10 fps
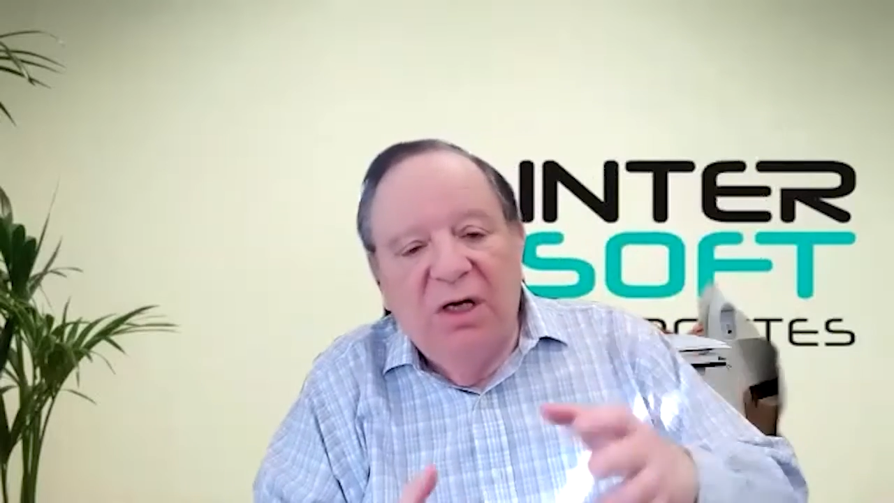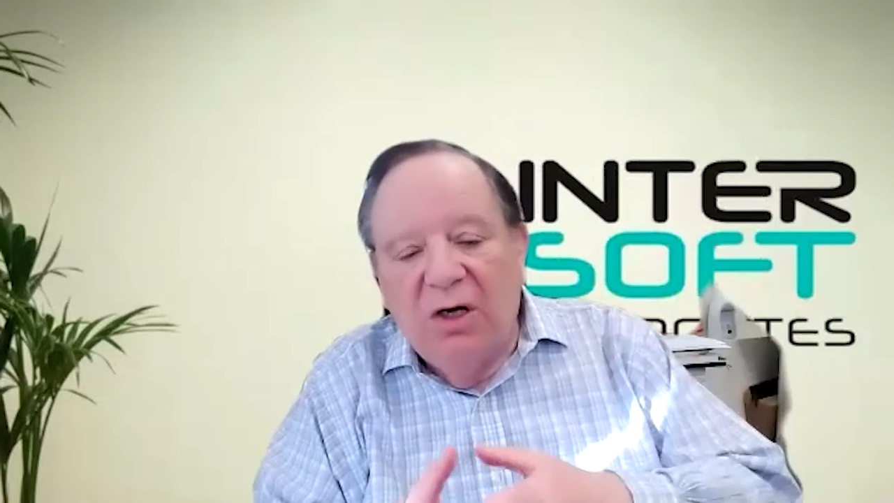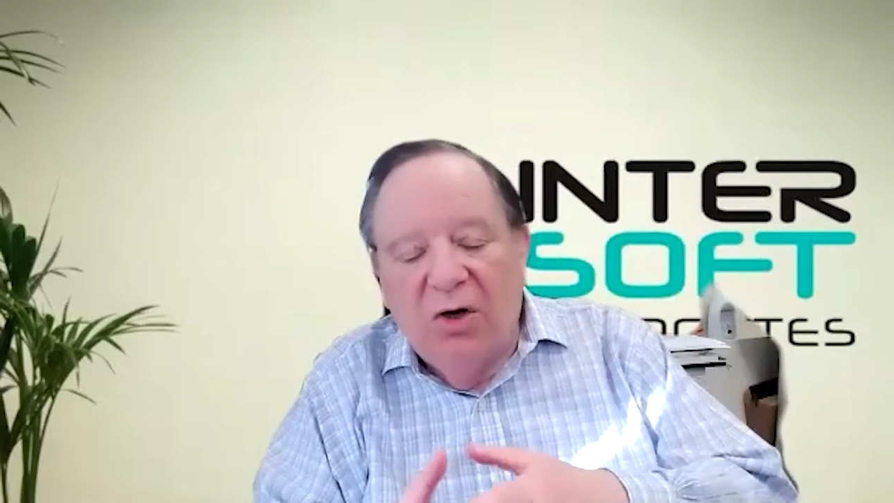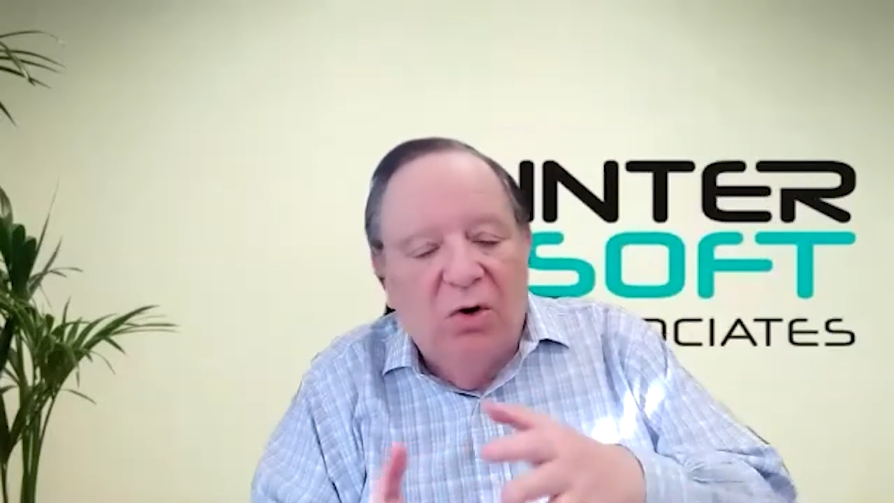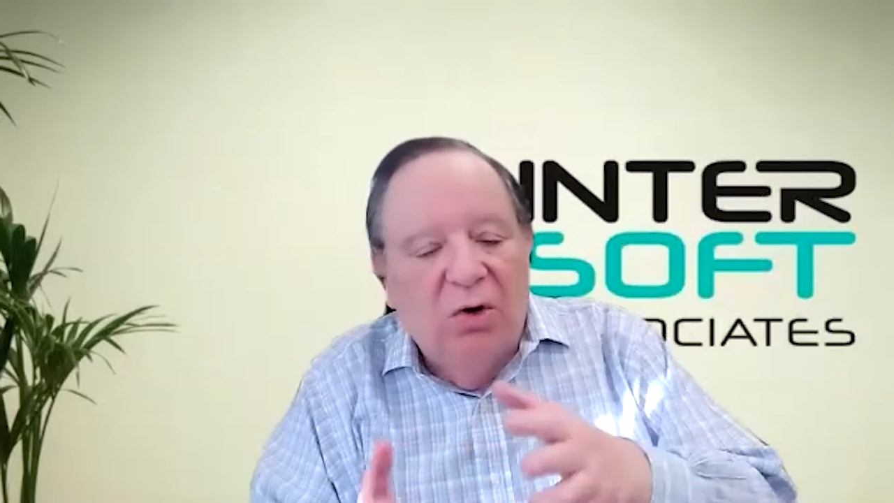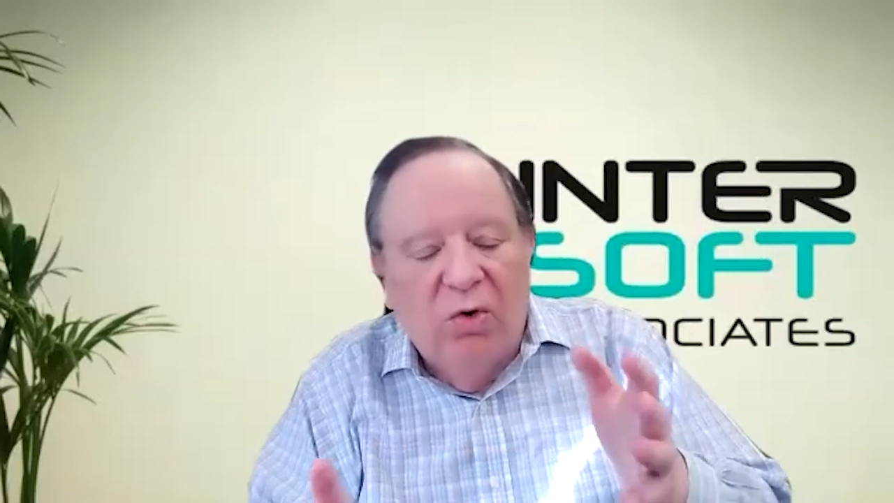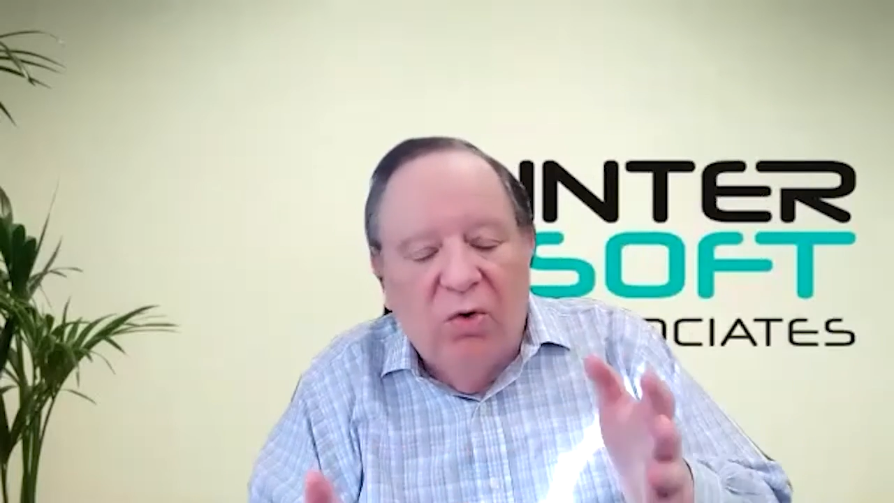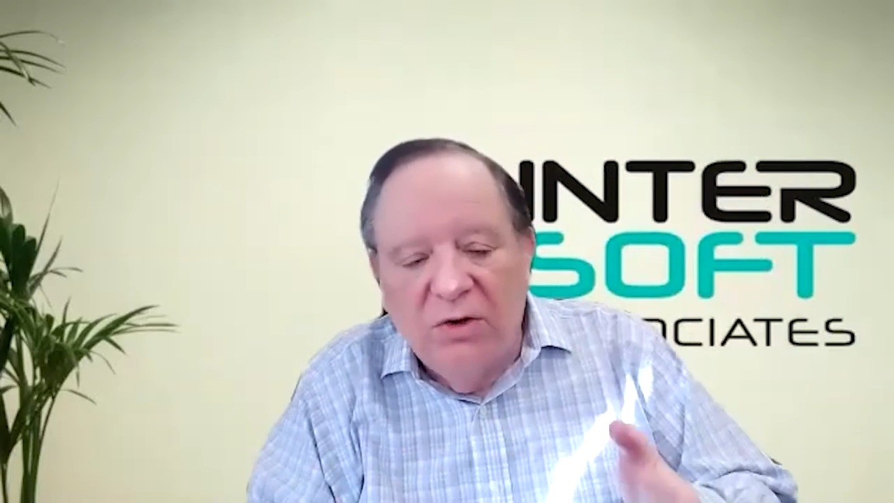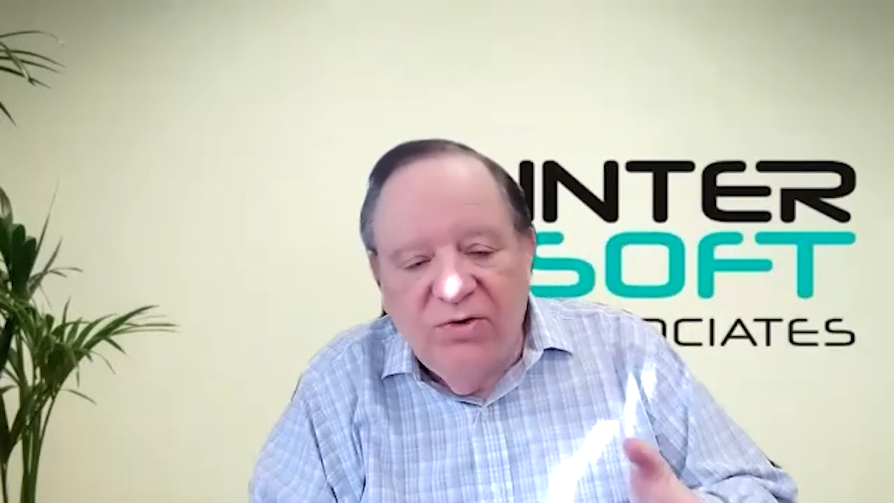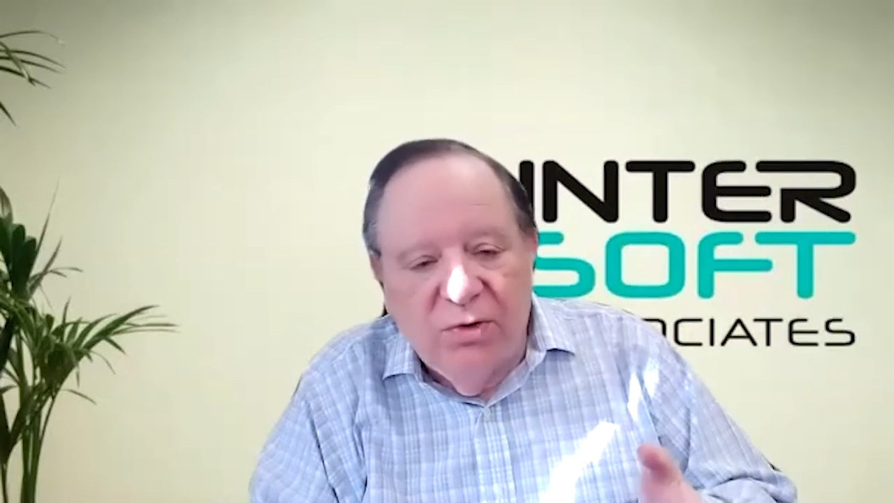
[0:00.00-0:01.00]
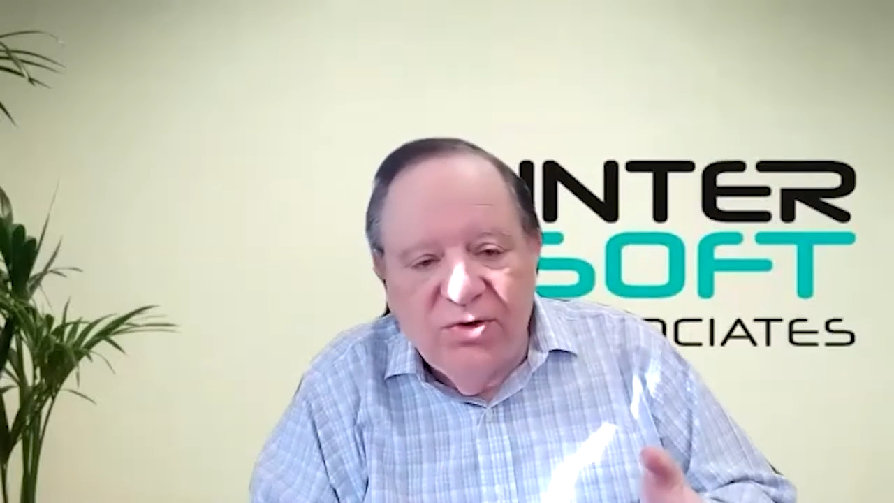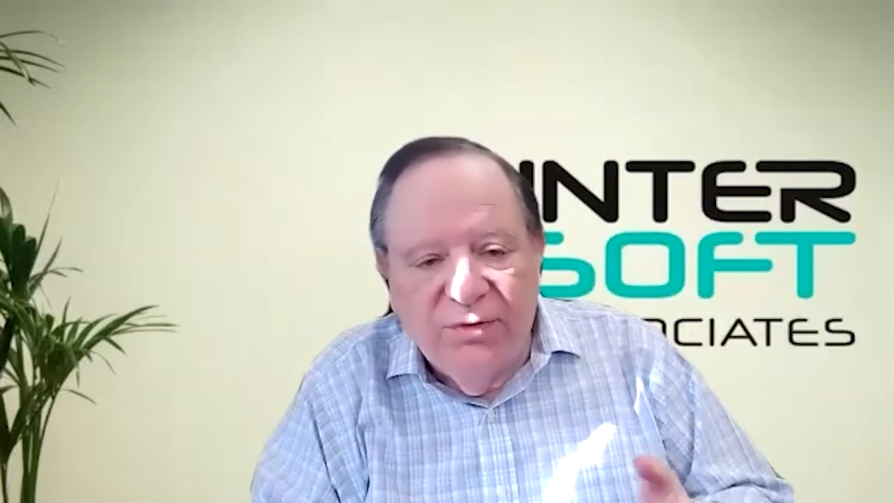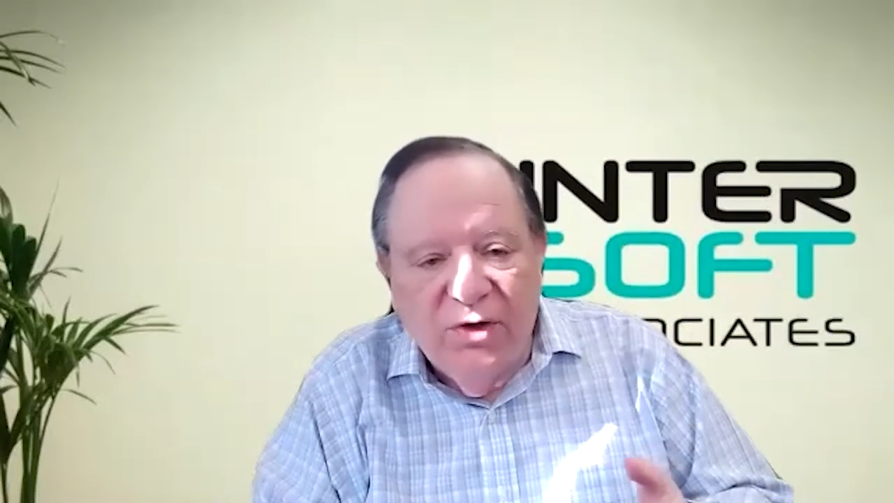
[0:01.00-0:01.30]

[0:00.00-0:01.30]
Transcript: all sorts of